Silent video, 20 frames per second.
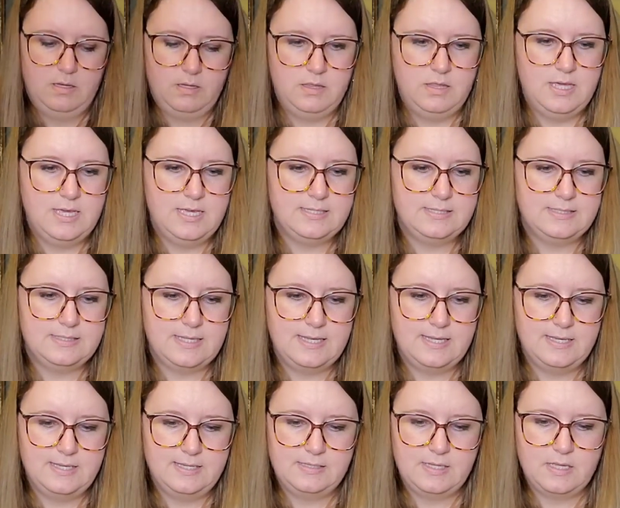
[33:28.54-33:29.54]
This
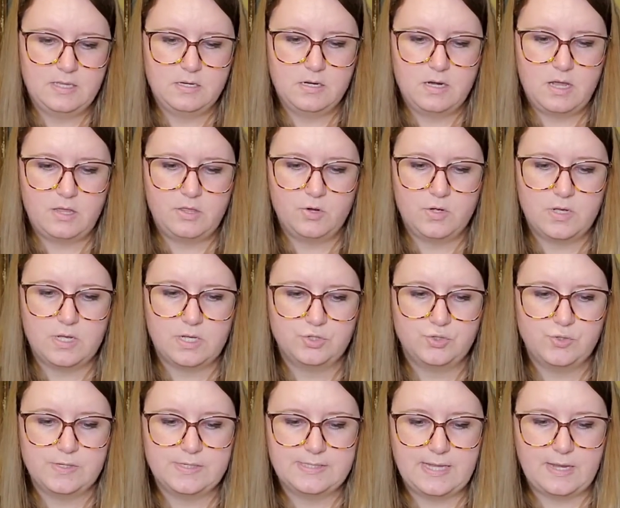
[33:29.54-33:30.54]
is another
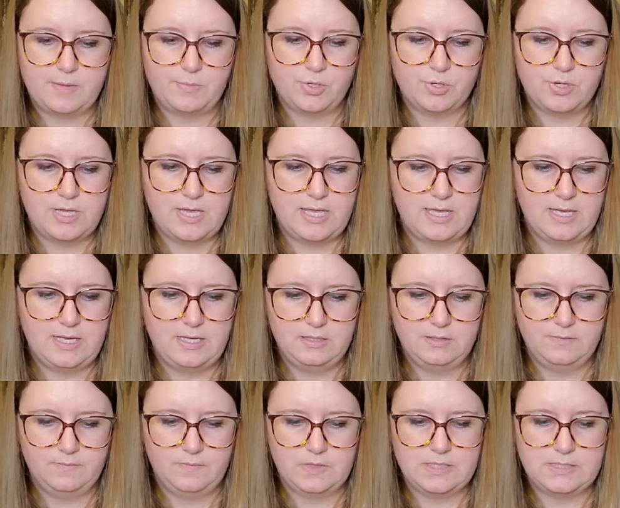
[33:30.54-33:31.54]
country sampler
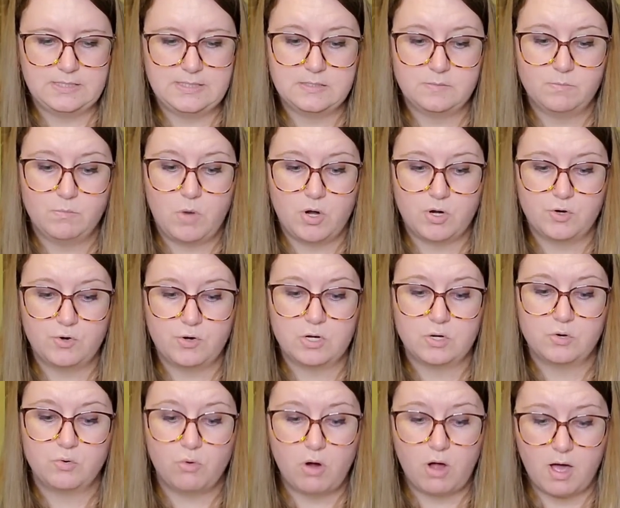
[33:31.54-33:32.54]
kit. This is
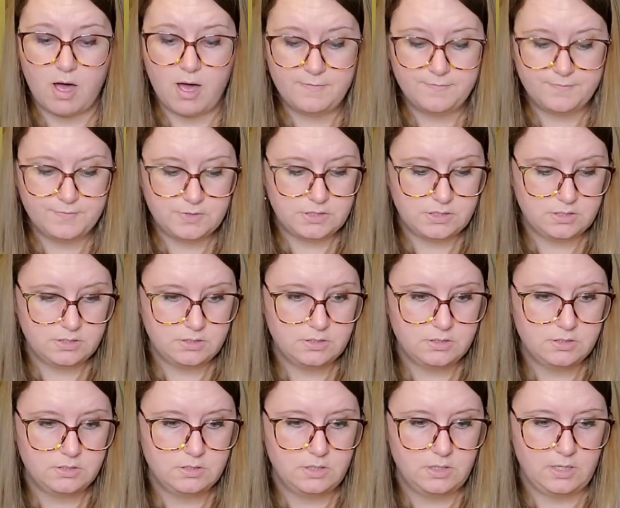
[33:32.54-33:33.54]
Margaret Croft.
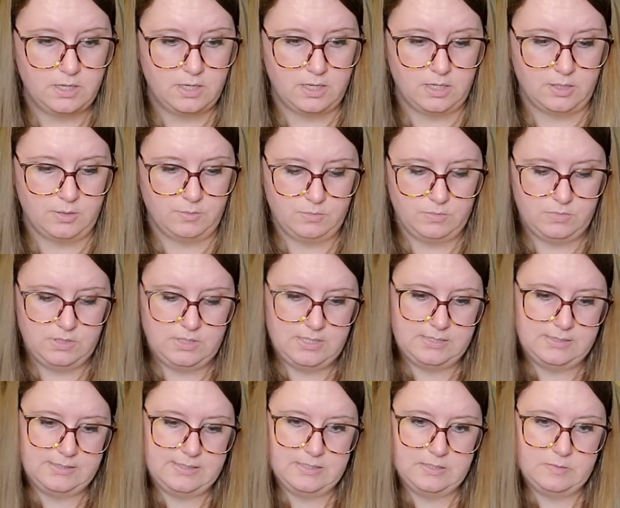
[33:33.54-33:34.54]
Um,
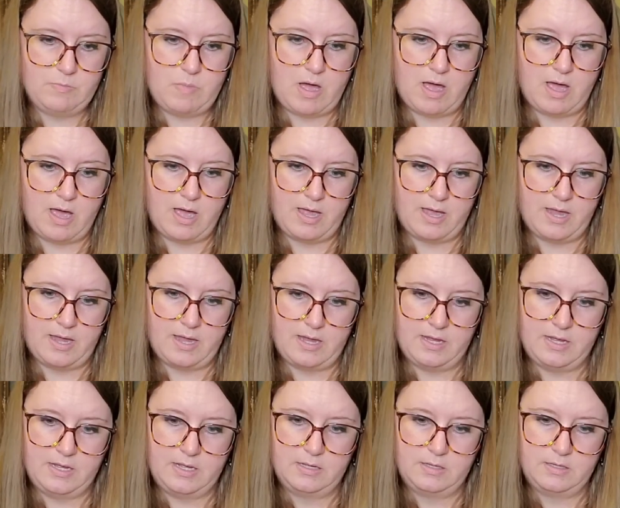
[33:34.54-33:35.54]
this is
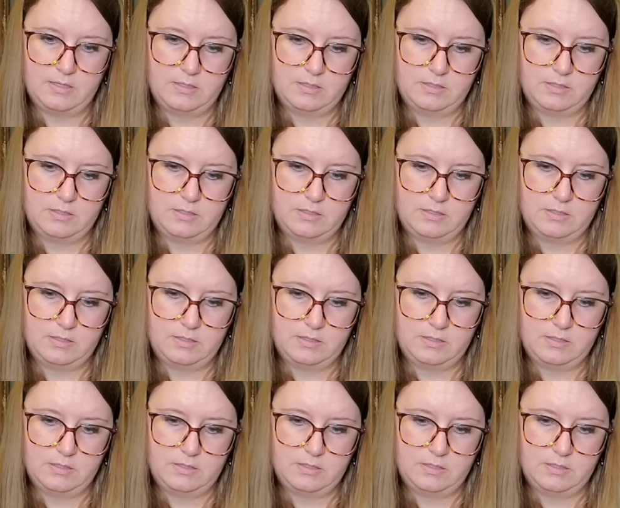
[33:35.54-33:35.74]
by